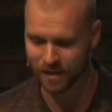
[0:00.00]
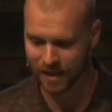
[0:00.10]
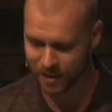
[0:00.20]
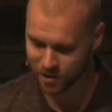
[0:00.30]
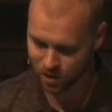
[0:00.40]

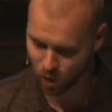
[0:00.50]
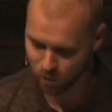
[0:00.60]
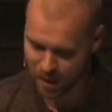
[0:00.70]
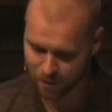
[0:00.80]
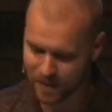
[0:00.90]
that he is so
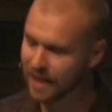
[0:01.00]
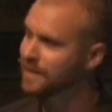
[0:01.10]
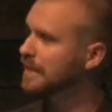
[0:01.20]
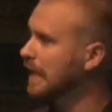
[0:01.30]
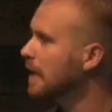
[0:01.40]
big
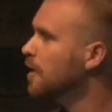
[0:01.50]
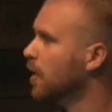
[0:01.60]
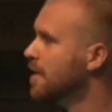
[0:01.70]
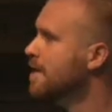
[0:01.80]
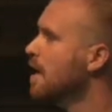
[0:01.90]
because
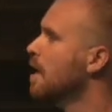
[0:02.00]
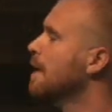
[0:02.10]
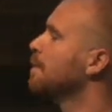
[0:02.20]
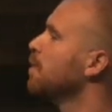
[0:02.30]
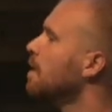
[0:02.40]
Ehud
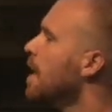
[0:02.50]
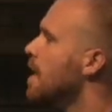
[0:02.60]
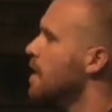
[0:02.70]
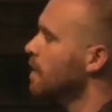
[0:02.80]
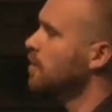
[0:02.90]

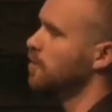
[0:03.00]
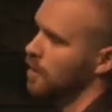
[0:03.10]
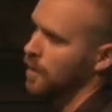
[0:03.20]
plays